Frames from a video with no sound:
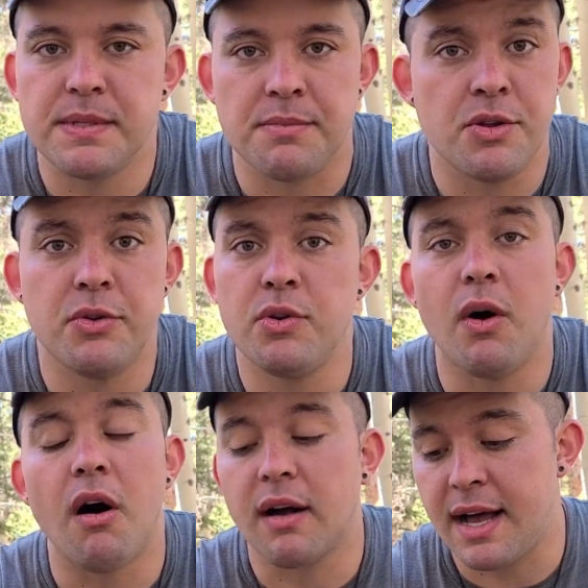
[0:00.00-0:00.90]
I mean, you can do
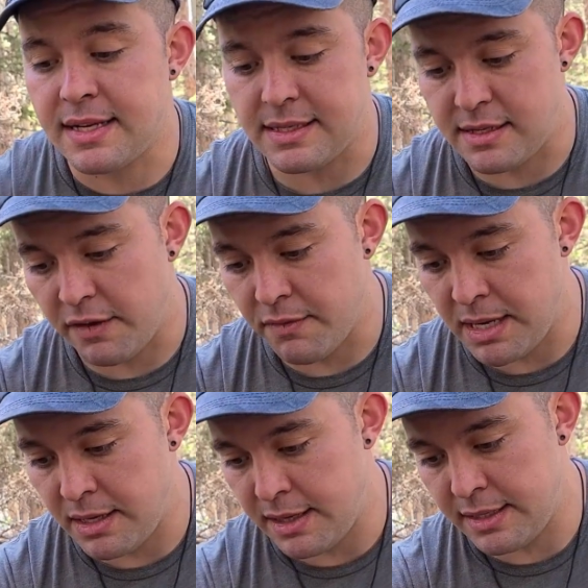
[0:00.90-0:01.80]
all kinds of stuff. I
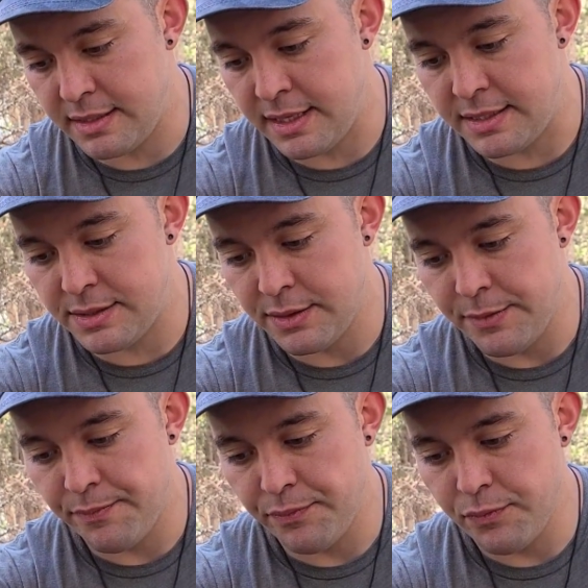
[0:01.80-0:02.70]
mean, it's
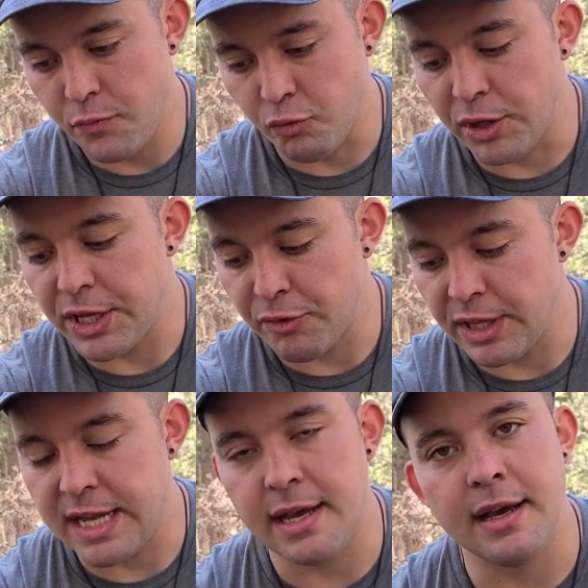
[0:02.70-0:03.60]
really,
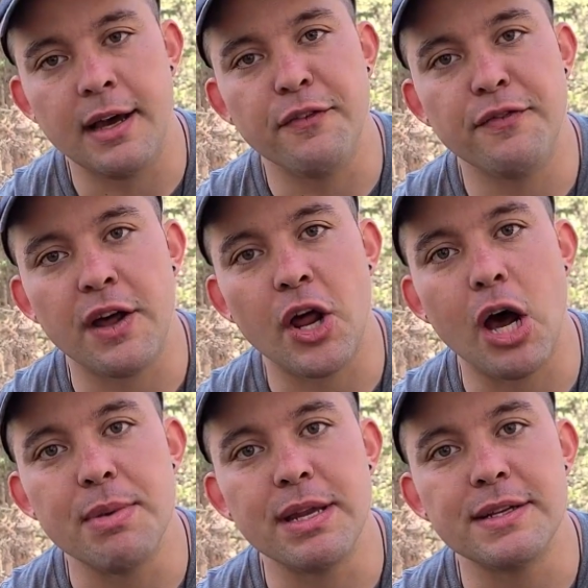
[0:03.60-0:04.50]
really a fun
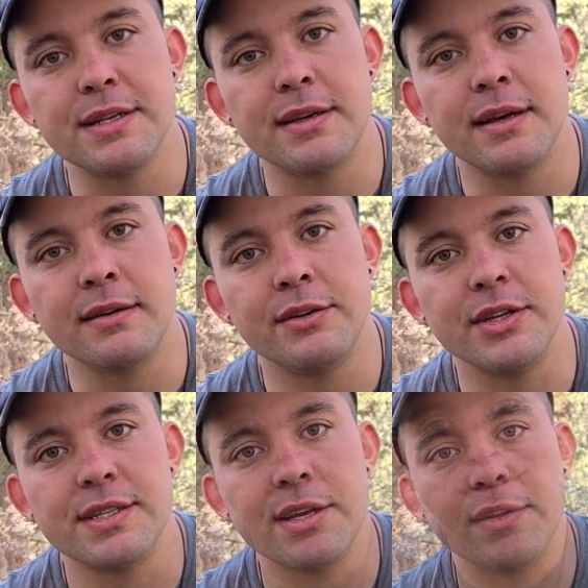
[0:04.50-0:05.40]
hobby, and it's a good
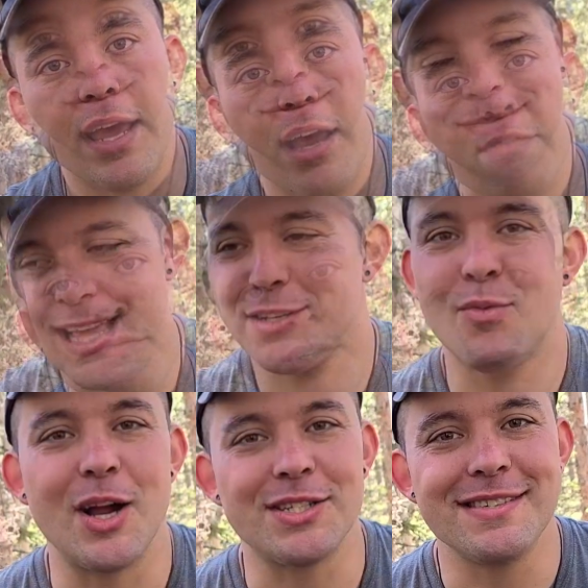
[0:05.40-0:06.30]
skill to have. Thanks for
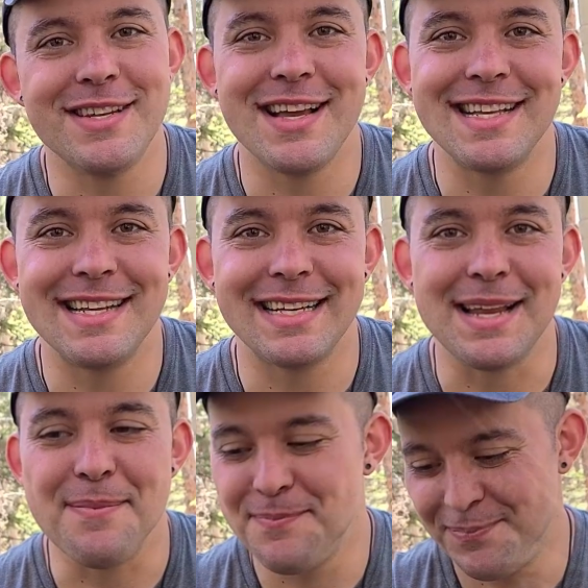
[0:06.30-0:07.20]
watching. See you guys next time.